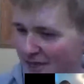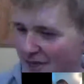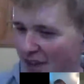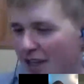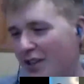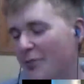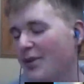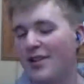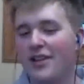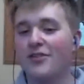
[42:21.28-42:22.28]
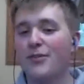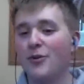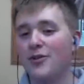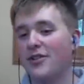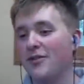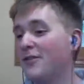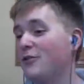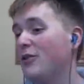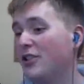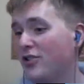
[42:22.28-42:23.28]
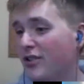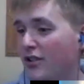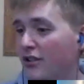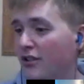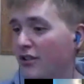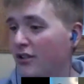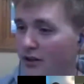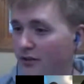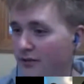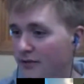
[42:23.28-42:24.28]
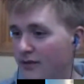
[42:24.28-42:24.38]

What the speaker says: The Possessor posted a few questions in our forum as well.